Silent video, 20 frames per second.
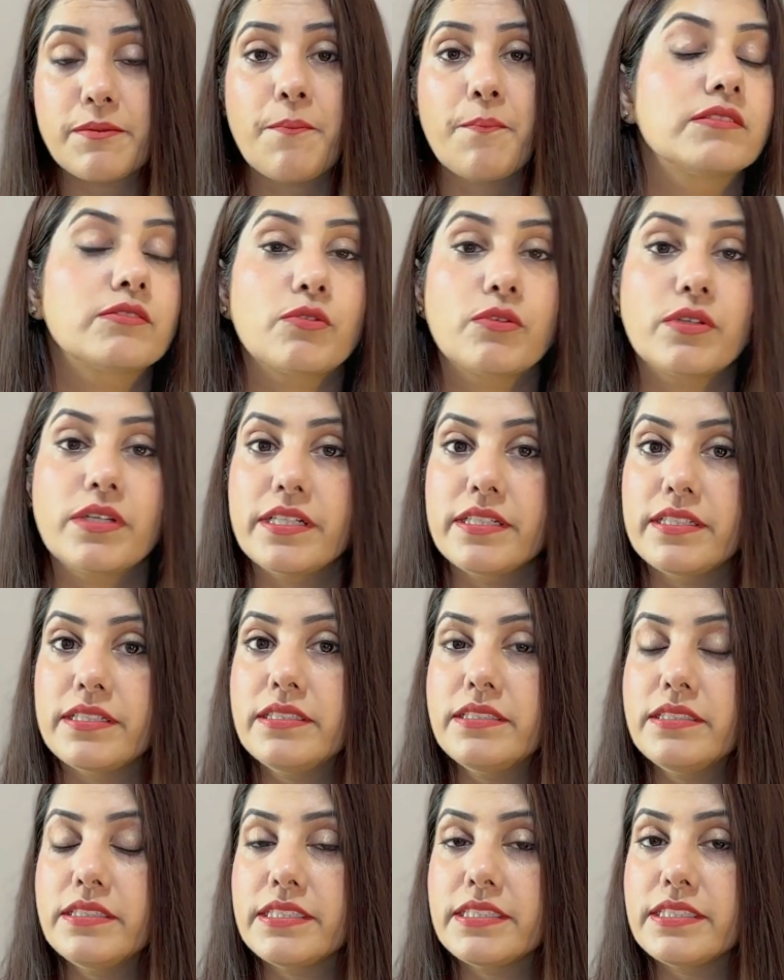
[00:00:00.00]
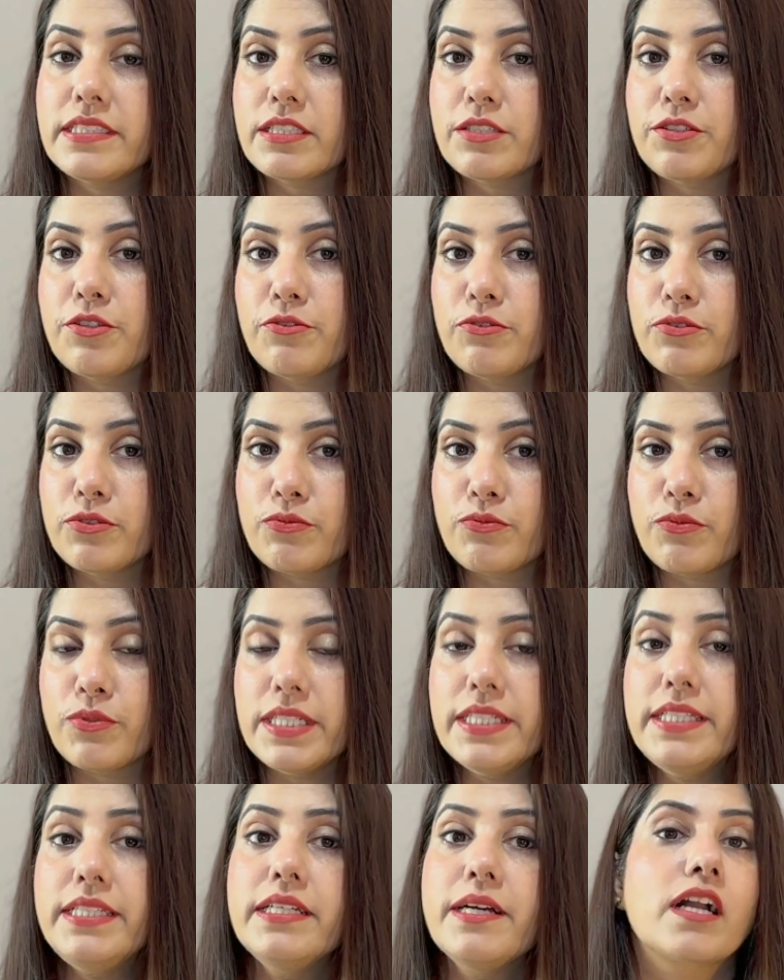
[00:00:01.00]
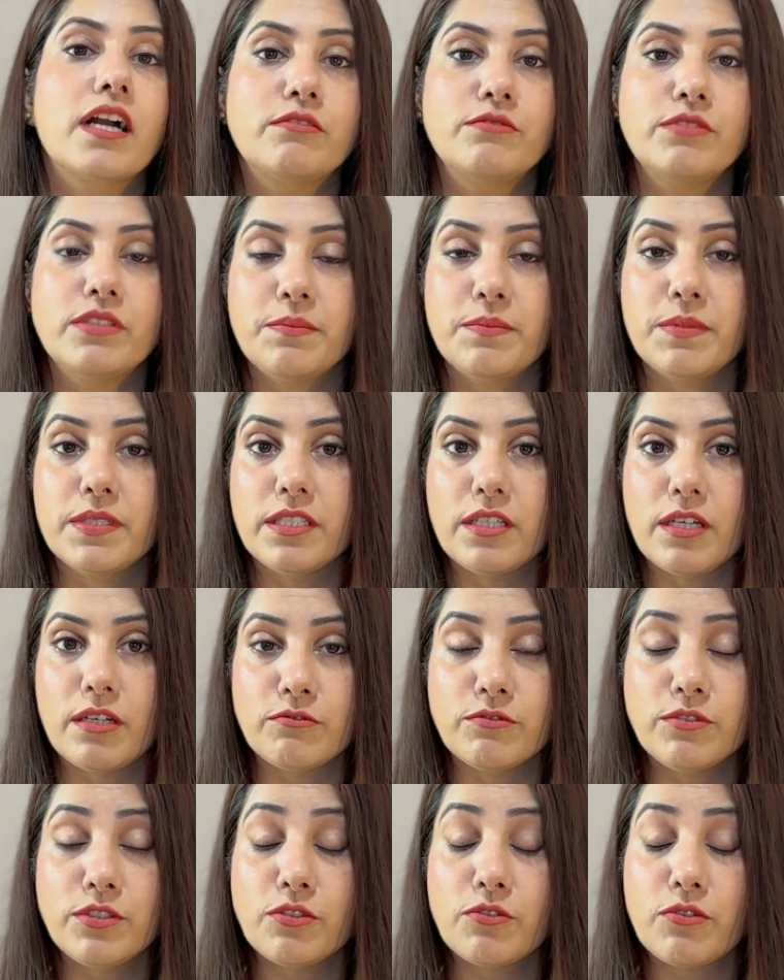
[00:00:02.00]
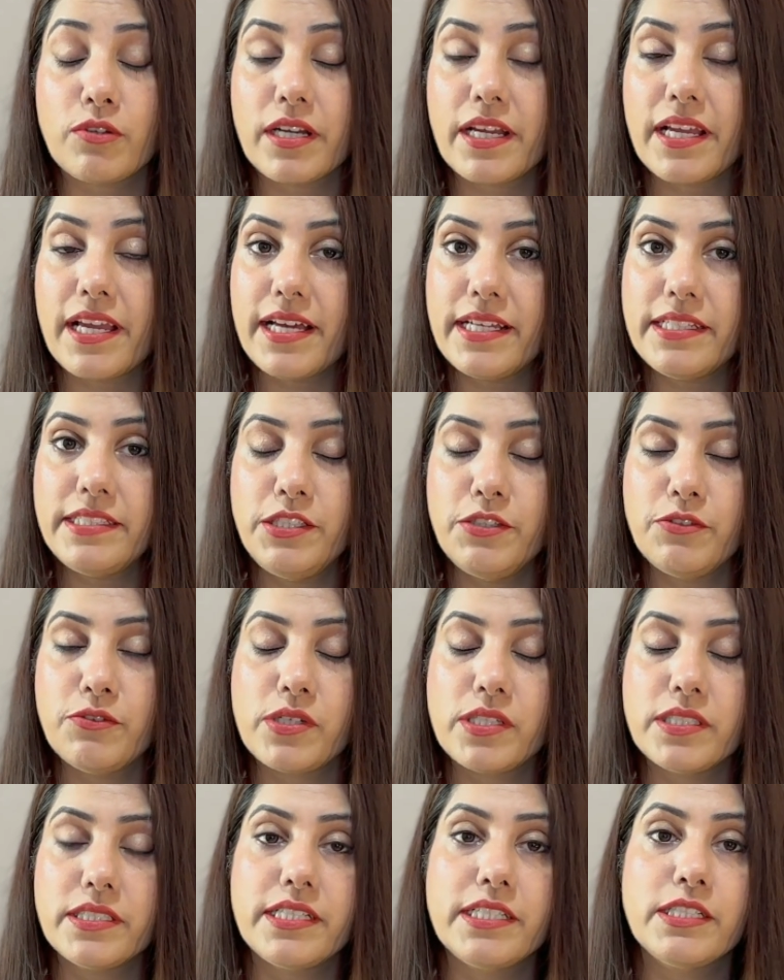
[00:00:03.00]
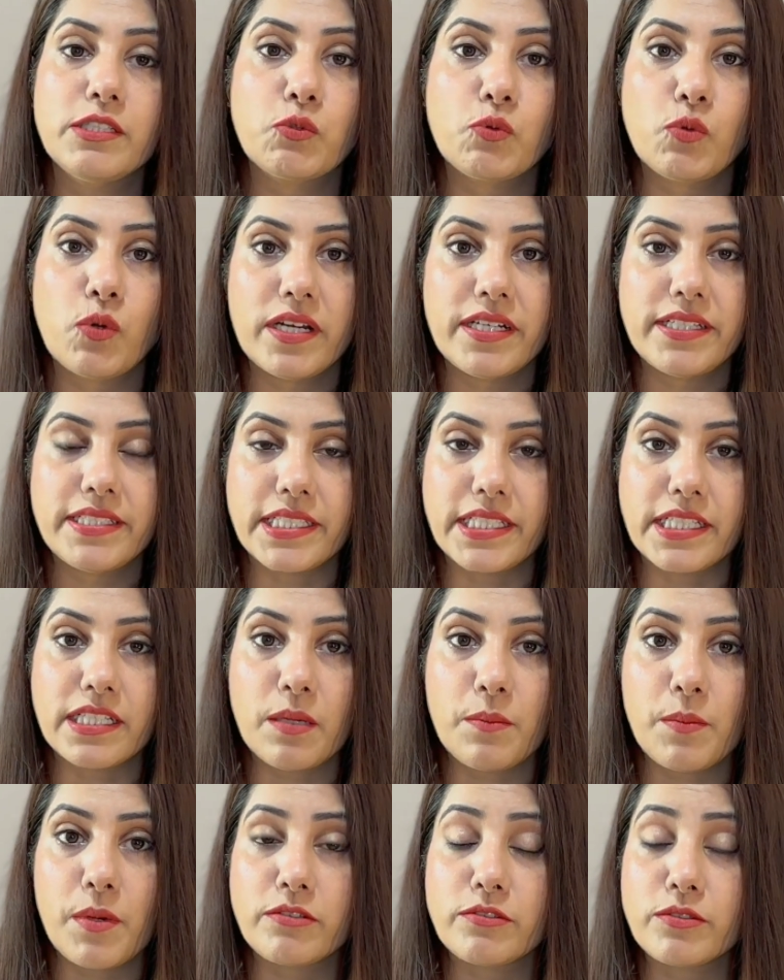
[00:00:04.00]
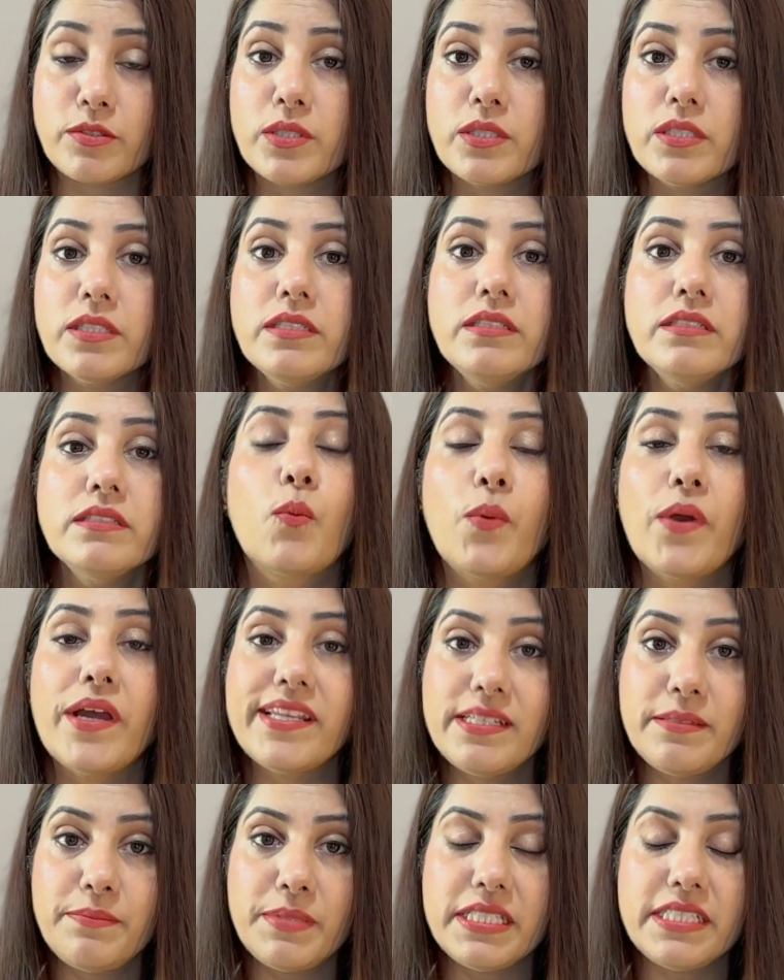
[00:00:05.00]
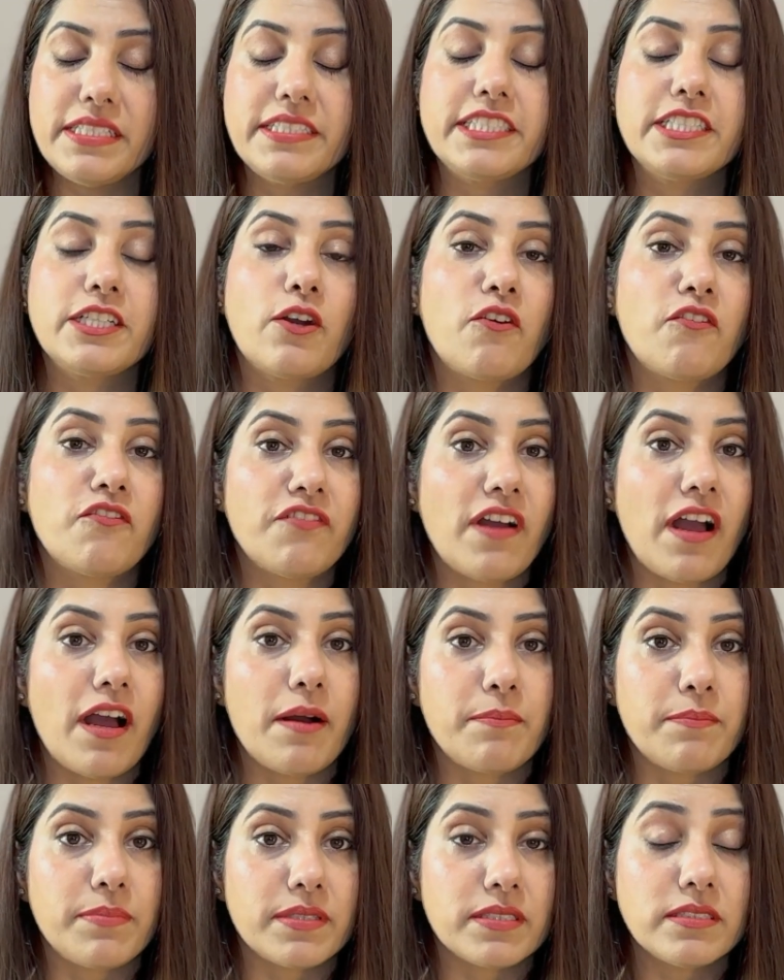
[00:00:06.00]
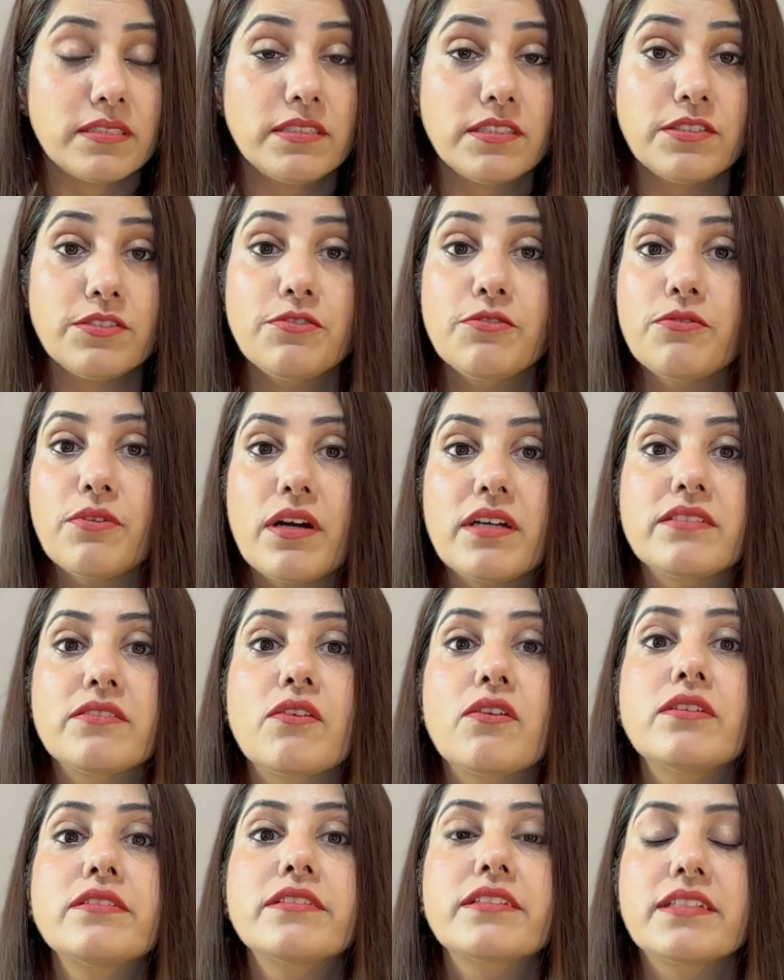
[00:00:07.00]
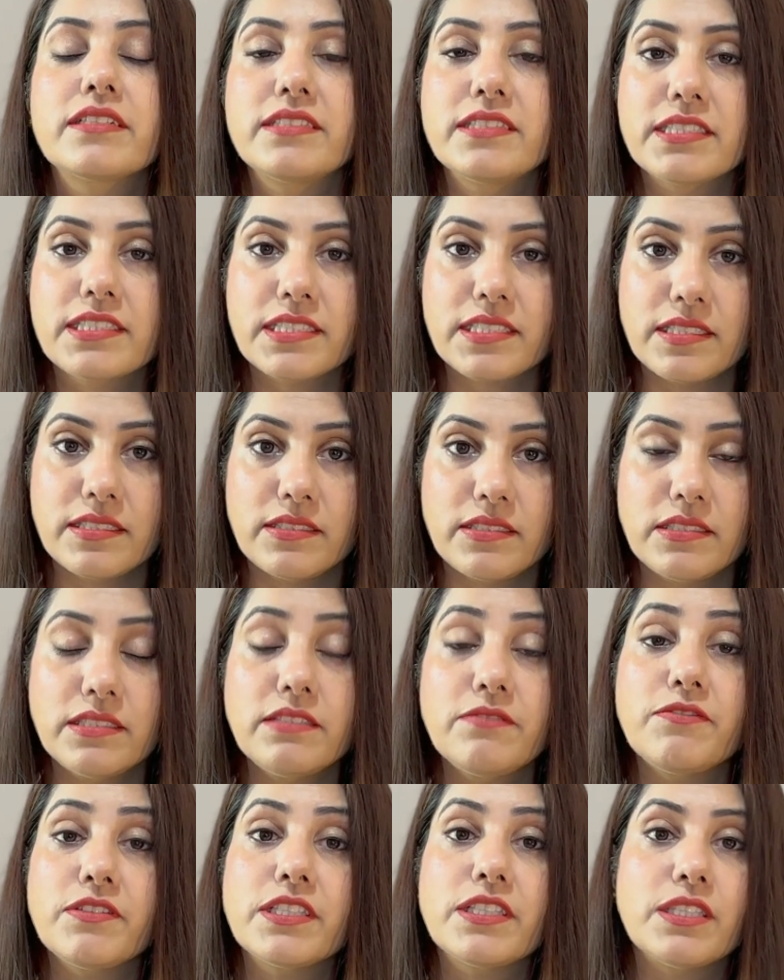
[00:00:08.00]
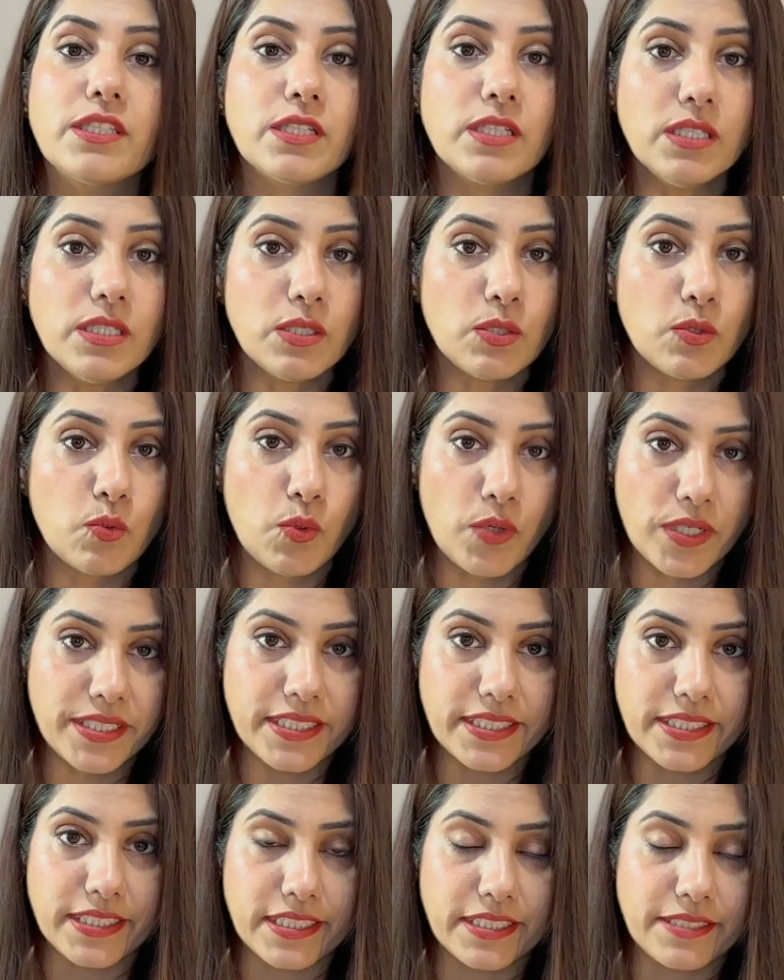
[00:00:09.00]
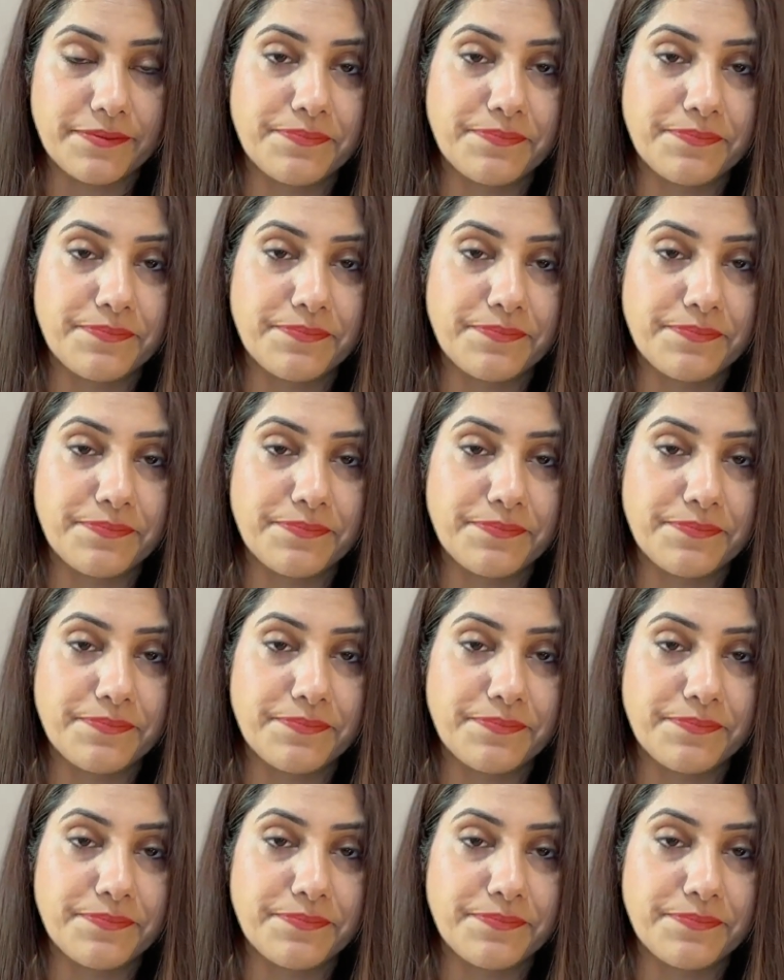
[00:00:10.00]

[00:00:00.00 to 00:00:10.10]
So here it's used with countable noun. So again you are inquiring about the availability of apples. You are not concerned with the quantity.